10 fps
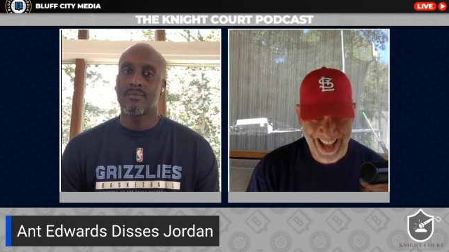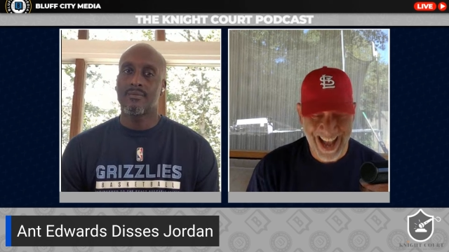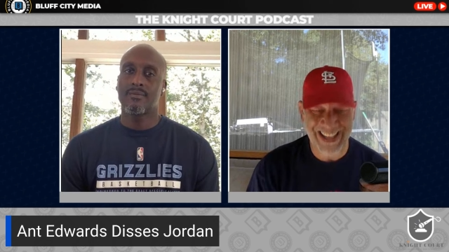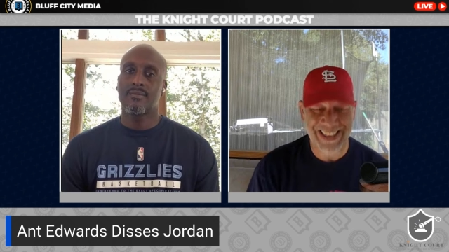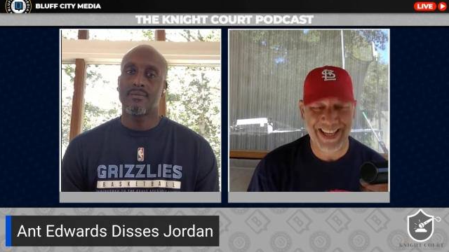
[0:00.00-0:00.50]

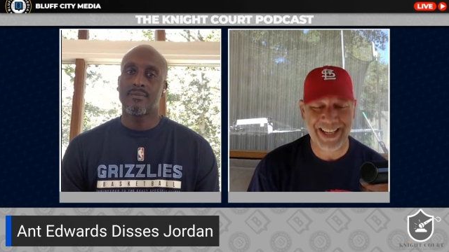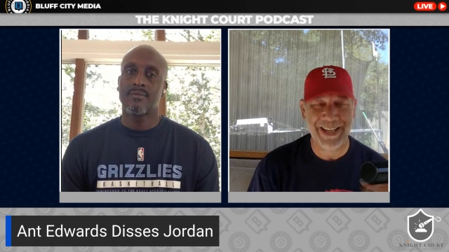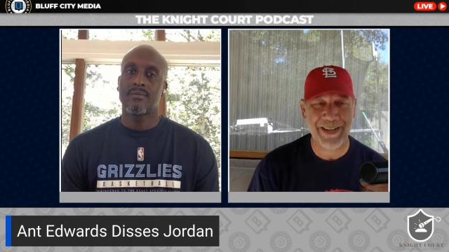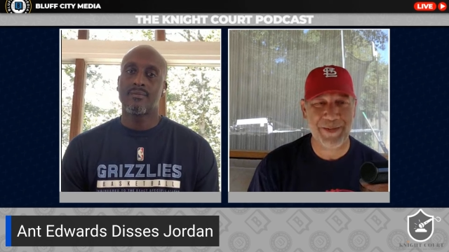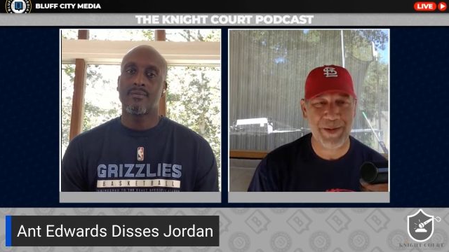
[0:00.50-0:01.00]
Speaker 1: I think
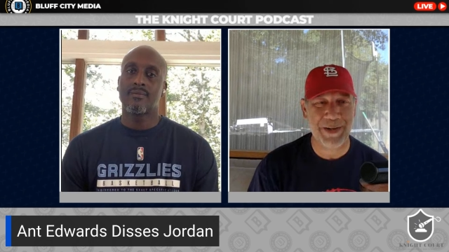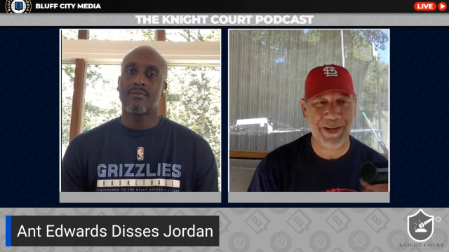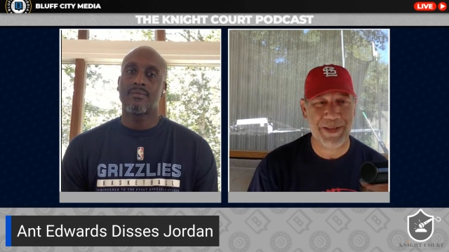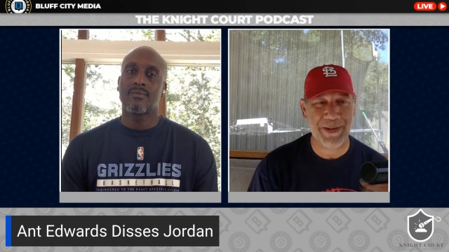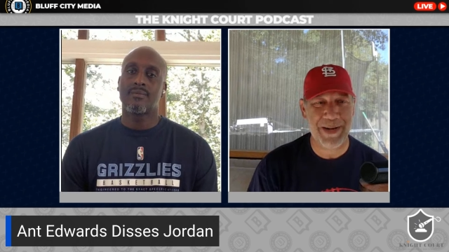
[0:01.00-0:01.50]
uh, if you want a
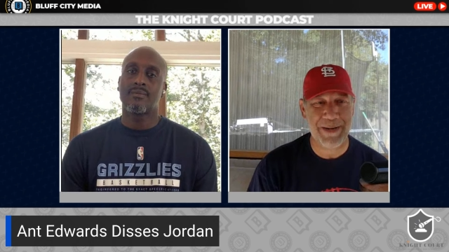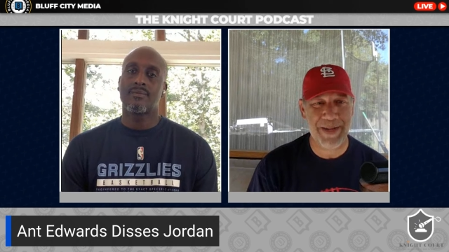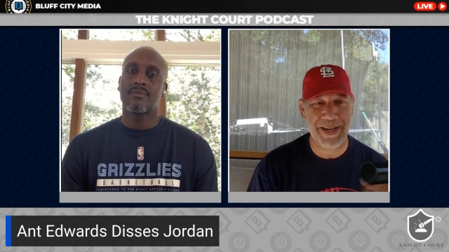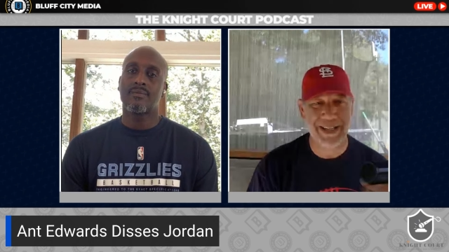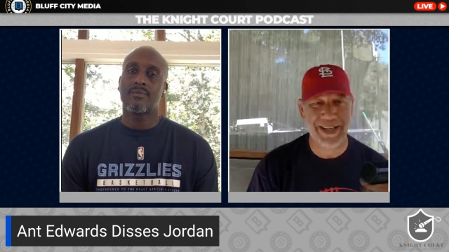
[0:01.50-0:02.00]
30
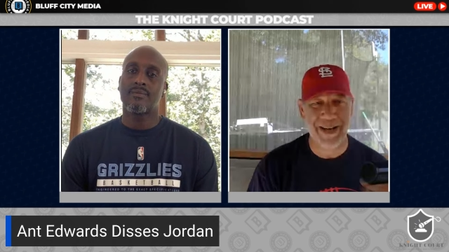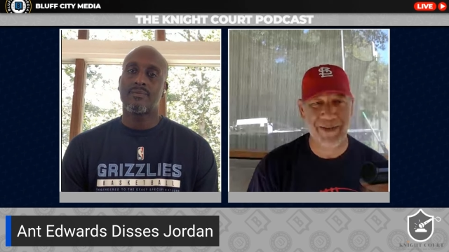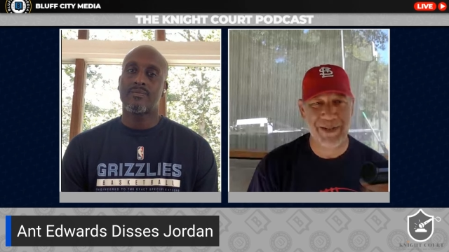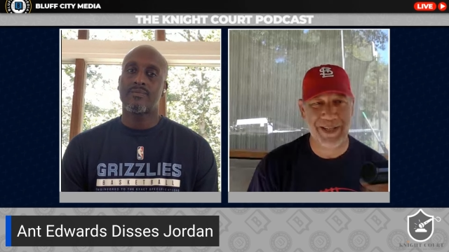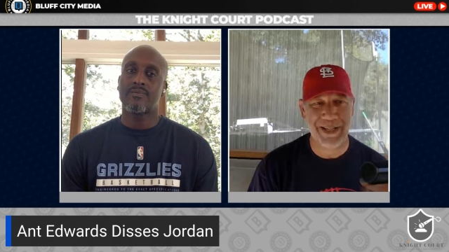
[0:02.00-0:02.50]
minute
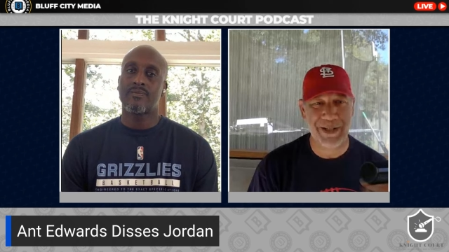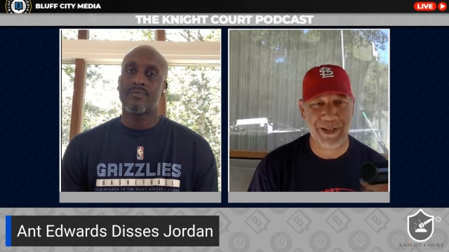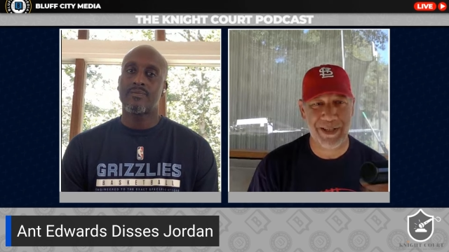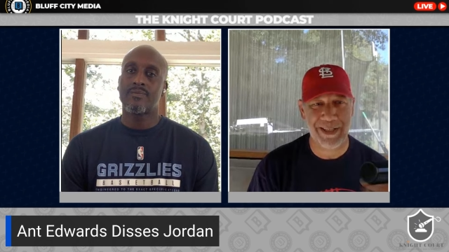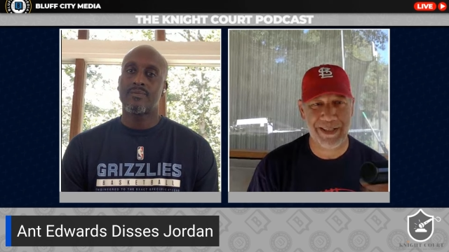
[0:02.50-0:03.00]
conversation
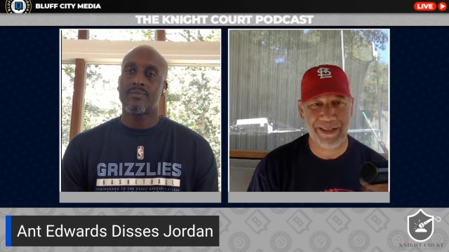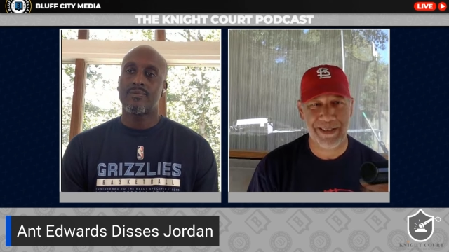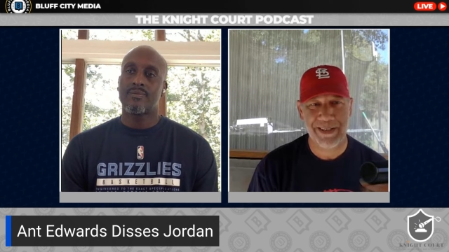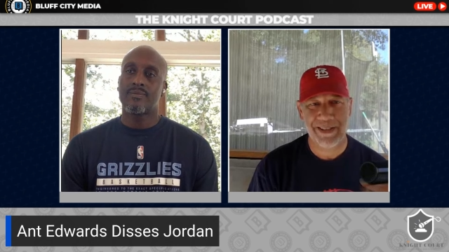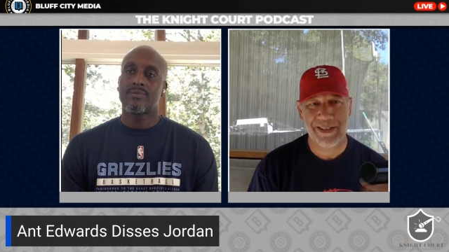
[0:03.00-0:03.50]
on it,
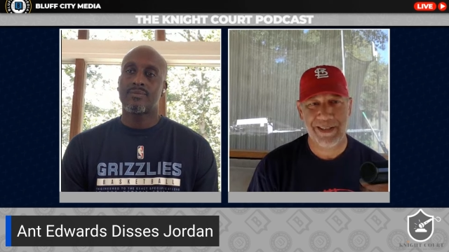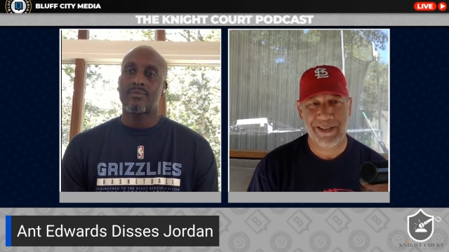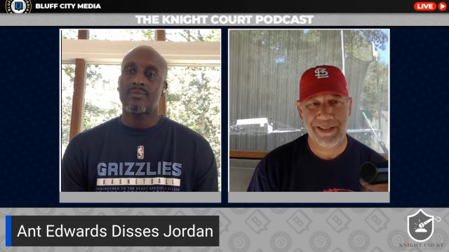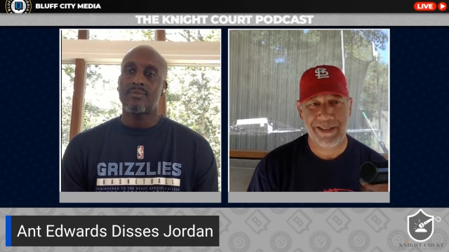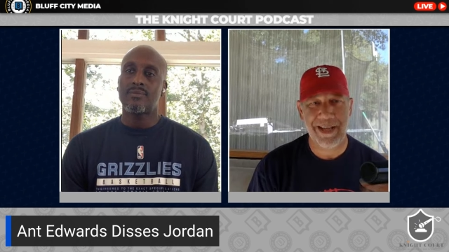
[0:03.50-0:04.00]

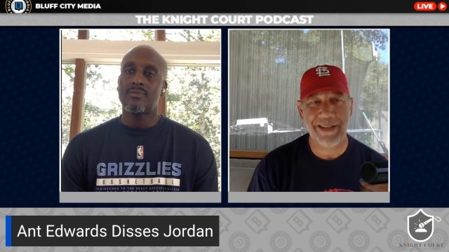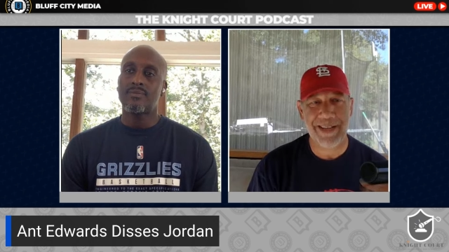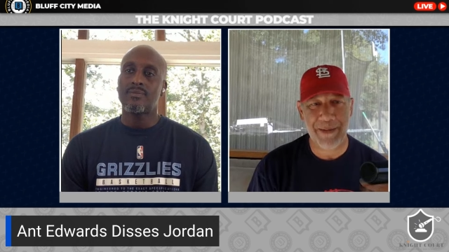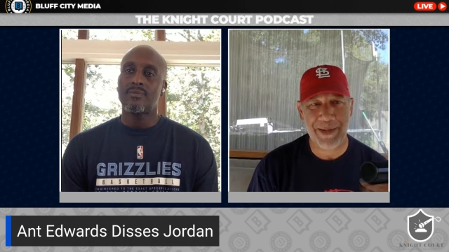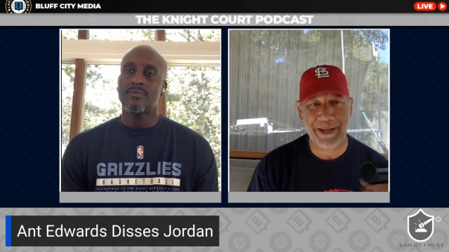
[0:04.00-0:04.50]
tell
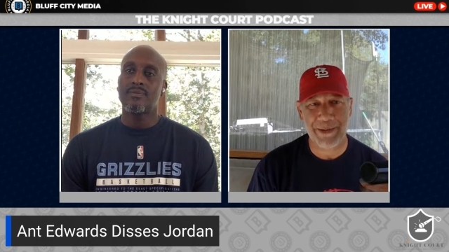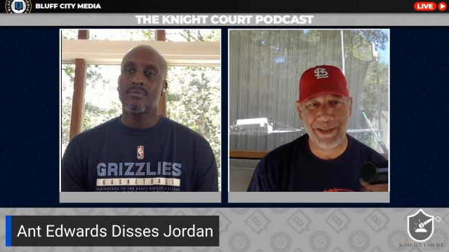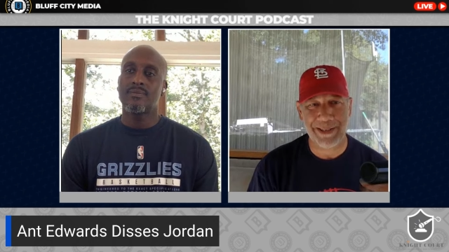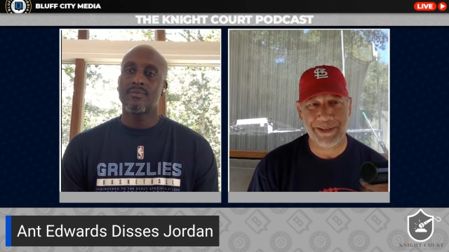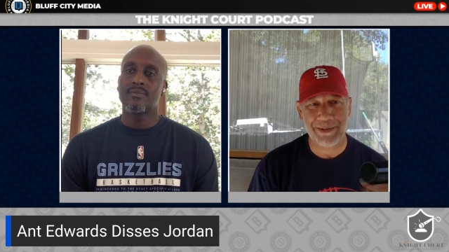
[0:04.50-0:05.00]
Dominique
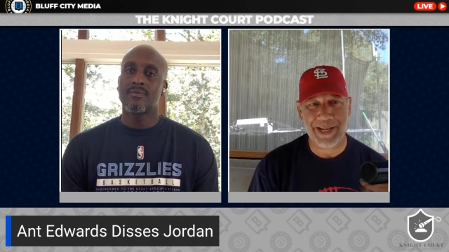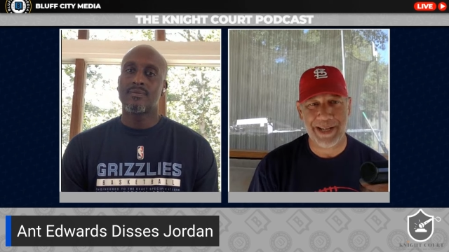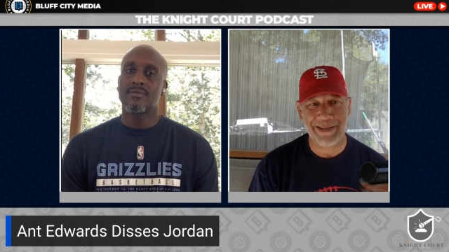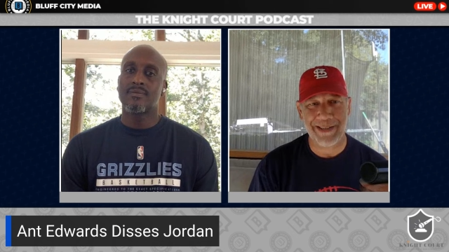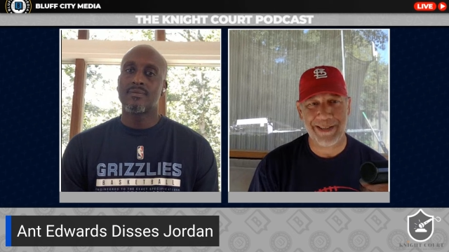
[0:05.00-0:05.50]
Wilkins what
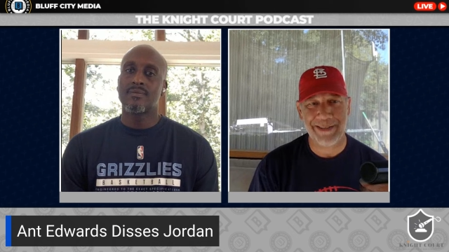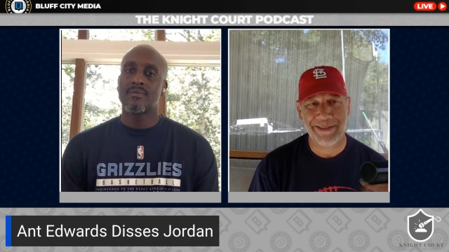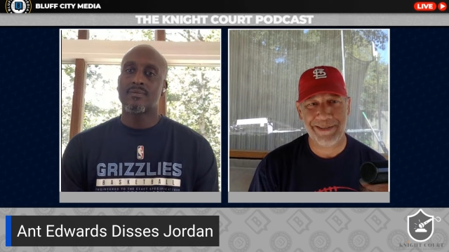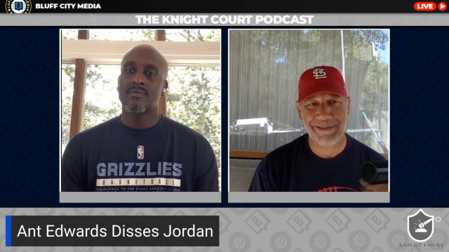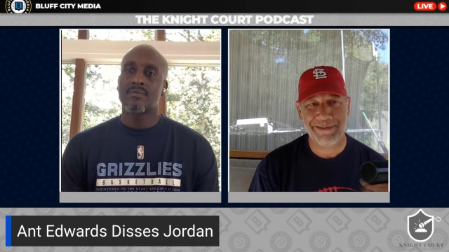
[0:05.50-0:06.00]
Ant said.
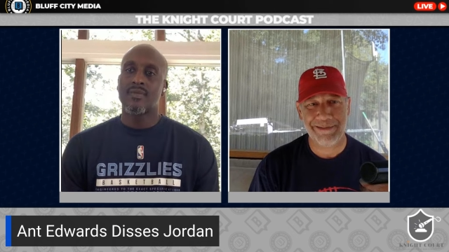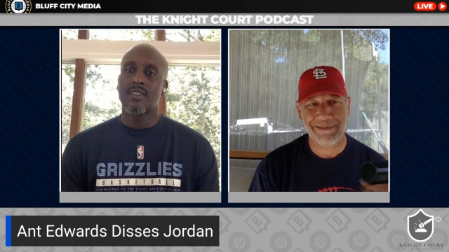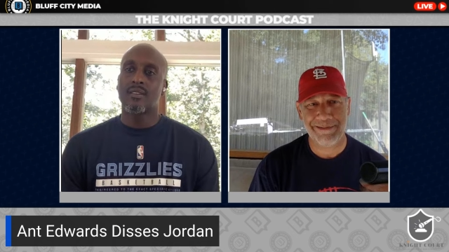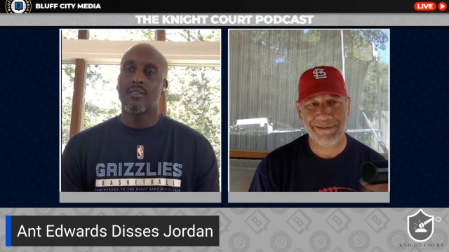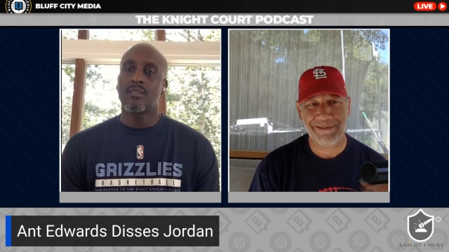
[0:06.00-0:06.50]

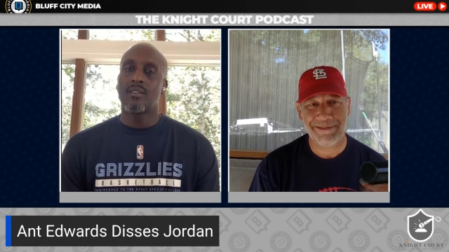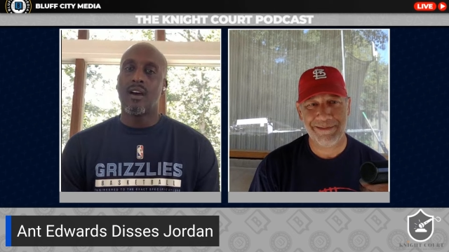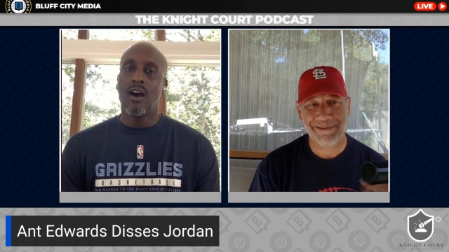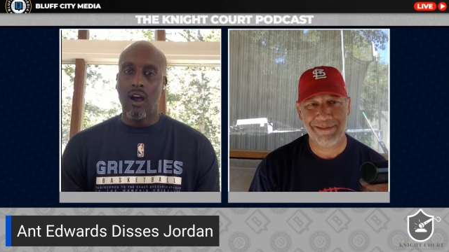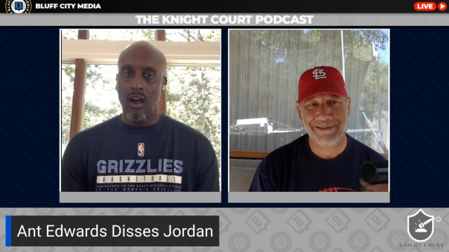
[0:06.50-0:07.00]

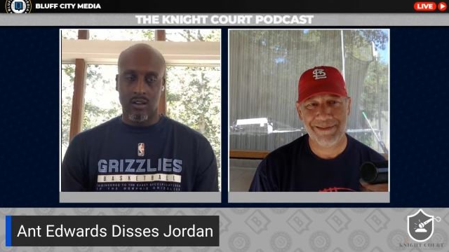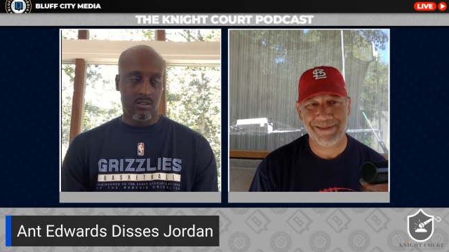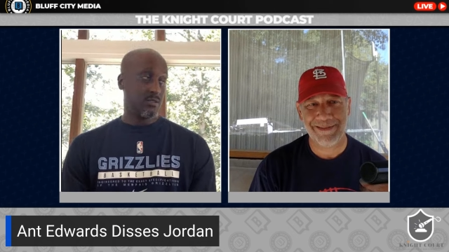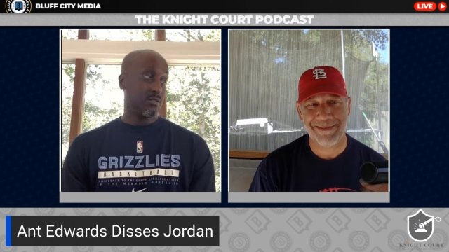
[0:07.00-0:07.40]
Oh,